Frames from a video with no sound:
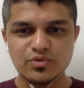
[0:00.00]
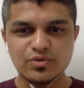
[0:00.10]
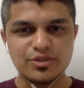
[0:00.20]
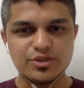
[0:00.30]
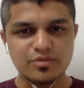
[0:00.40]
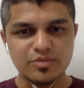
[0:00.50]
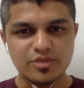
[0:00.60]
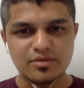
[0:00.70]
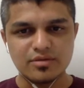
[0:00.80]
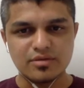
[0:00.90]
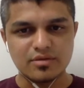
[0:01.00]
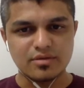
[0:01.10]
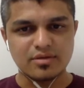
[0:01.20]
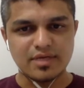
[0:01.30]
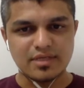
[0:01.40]
German
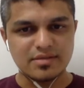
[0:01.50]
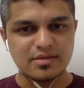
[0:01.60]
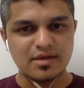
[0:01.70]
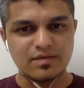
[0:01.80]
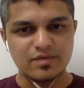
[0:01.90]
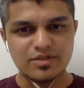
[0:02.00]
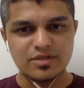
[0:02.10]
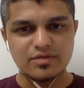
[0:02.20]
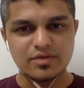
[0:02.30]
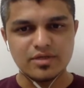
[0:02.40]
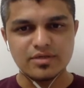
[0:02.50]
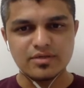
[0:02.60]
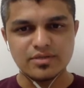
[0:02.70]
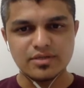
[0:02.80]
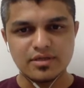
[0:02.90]
as the language that you wanted to
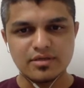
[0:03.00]
study?